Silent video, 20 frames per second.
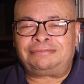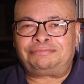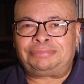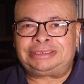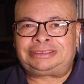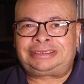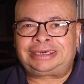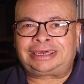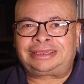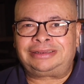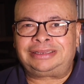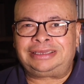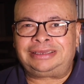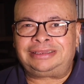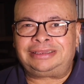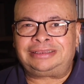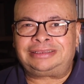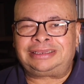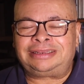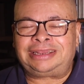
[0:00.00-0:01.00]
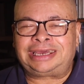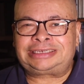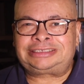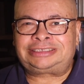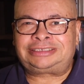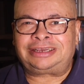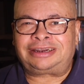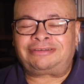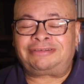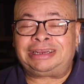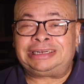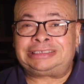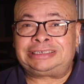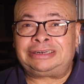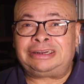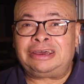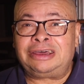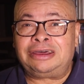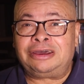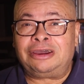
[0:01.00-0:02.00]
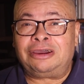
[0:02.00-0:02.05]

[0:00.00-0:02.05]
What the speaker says: particularly the Next Generation,